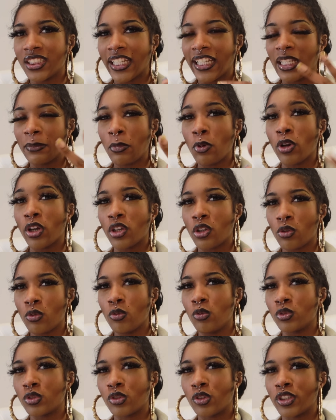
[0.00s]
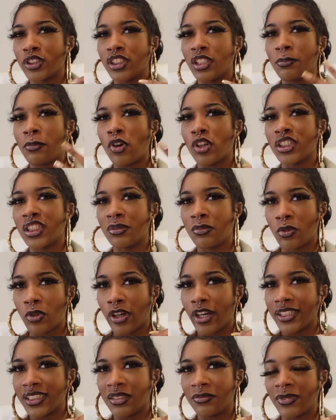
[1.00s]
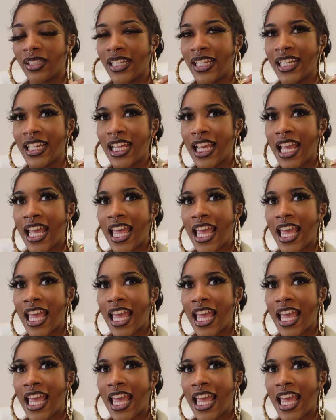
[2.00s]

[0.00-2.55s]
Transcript: like the Poconos or to Baltimore or something.